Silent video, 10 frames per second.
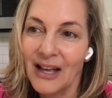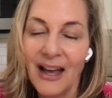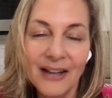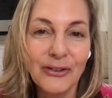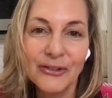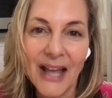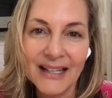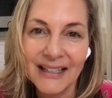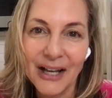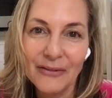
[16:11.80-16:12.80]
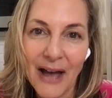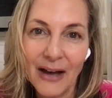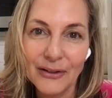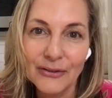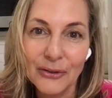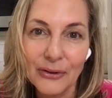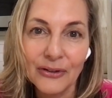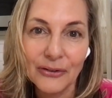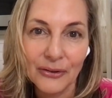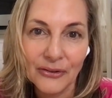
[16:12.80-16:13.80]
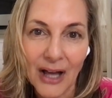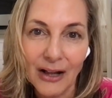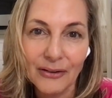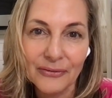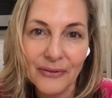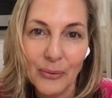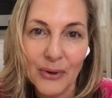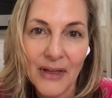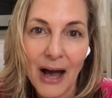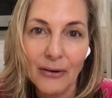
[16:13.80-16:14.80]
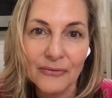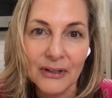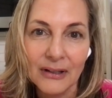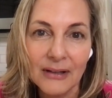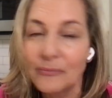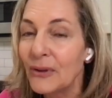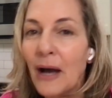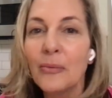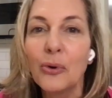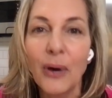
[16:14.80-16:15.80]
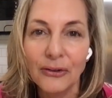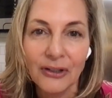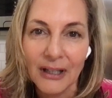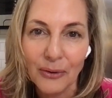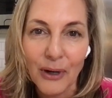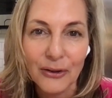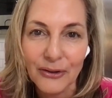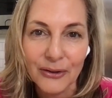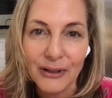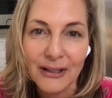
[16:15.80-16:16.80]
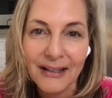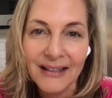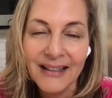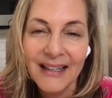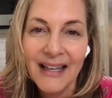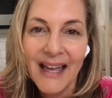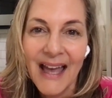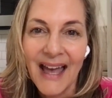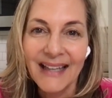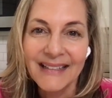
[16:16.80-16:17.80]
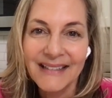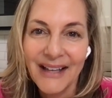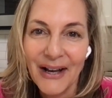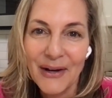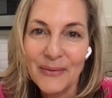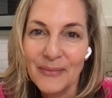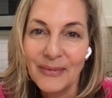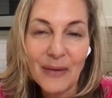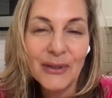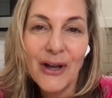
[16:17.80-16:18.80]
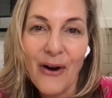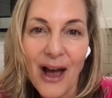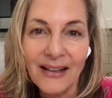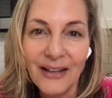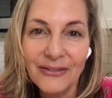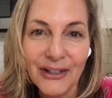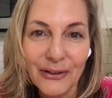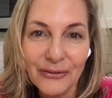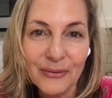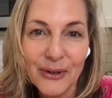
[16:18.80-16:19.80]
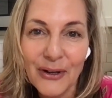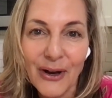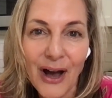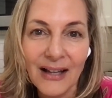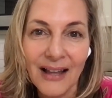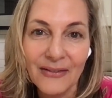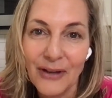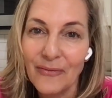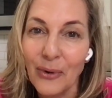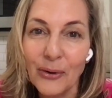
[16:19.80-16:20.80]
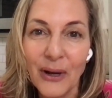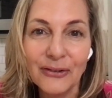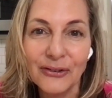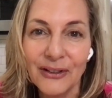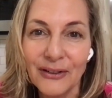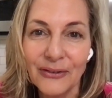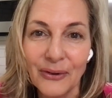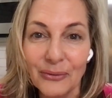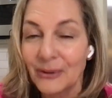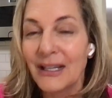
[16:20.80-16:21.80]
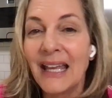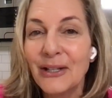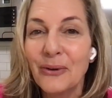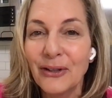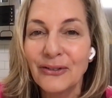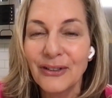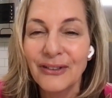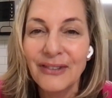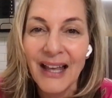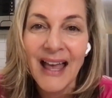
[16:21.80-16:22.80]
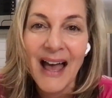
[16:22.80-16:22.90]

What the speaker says: understanding of how to do this yourself without questioning what you're doing. And let me know. I'd love to hear from you. If you have more questions or really any questions,